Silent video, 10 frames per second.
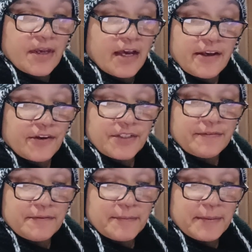I can't
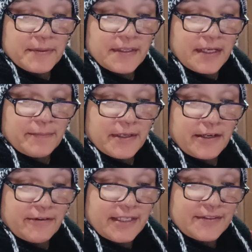even remember the name I
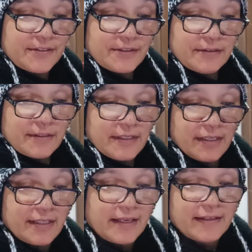agreed to do.
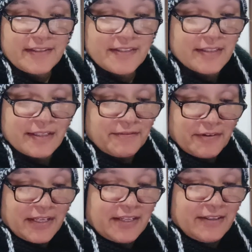This isn't a
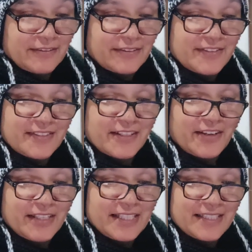very good
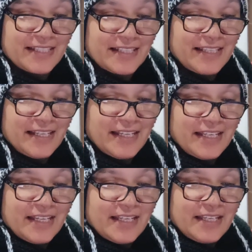start, is it?
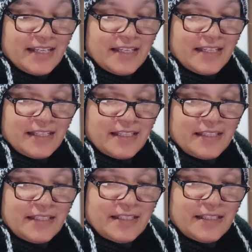
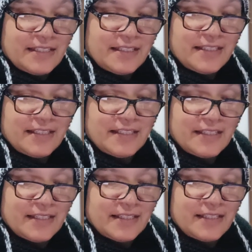Yeah.
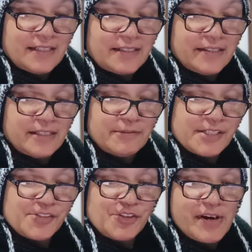I
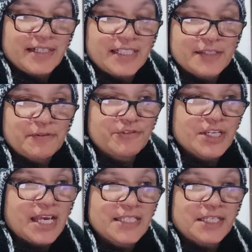was doing this with
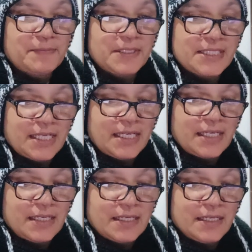ChatGPT.